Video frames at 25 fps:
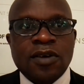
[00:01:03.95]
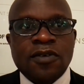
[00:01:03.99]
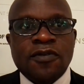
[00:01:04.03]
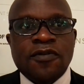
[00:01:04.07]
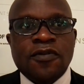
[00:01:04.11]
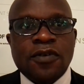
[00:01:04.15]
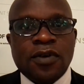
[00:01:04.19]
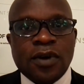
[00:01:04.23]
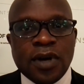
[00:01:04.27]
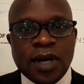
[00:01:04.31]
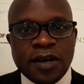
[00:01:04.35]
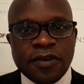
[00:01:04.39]

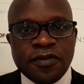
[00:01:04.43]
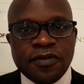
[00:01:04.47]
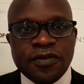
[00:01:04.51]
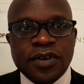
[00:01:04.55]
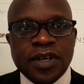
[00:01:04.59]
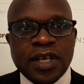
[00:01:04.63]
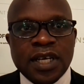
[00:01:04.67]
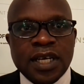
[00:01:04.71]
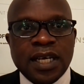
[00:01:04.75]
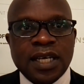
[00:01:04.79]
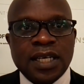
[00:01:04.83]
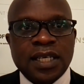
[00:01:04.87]
For
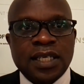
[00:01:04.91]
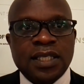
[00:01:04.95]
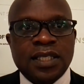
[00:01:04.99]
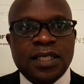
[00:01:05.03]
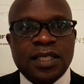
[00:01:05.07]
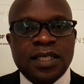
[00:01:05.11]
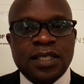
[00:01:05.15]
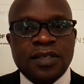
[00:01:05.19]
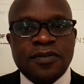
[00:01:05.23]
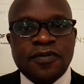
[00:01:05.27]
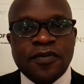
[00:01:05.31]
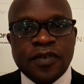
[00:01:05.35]
Africa,
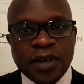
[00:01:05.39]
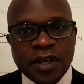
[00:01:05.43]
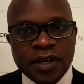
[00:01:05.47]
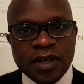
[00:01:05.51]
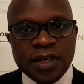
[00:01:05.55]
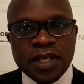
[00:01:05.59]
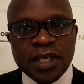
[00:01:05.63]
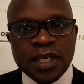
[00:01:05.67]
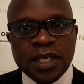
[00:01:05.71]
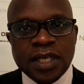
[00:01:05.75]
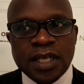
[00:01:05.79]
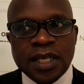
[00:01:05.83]
it is
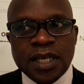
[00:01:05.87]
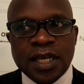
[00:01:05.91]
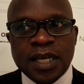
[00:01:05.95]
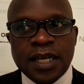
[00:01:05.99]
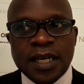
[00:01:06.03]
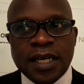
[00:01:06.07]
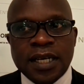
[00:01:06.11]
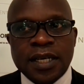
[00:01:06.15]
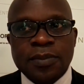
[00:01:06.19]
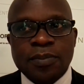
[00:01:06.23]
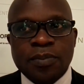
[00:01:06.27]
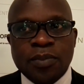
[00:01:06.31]
very
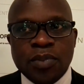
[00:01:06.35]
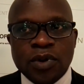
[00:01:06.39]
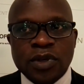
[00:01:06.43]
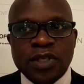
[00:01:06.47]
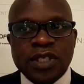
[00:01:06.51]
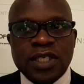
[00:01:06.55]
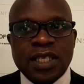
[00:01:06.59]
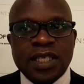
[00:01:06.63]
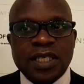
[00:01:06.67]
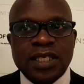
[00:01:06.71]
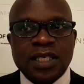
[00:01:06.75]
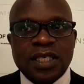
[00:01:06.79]

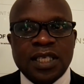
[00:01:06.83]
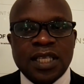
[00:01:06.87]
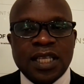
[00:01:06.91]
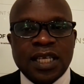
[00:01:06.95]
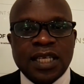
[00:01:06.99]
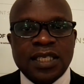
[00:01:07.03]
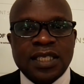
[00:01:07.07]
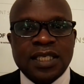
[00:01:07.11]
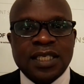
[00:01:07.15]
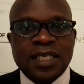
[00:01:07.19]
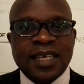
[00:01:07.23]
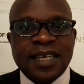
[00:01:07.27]
important
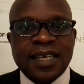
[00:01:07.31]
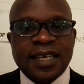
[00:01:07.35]
that